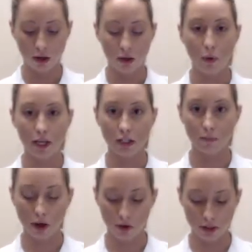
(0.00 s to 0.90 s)
The waist
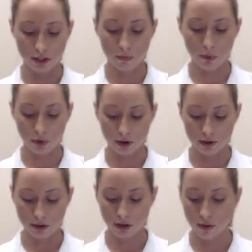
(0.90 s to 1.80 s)
belt is
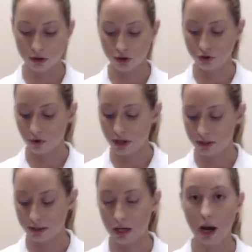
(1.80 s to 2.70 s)
important so that your drain
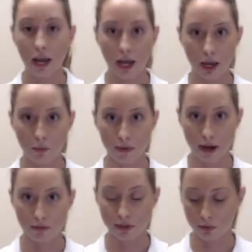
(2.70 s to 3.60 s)
does not hang
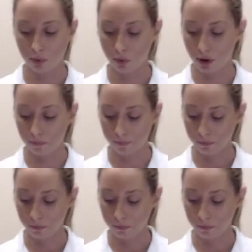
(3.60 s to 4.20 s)
without support.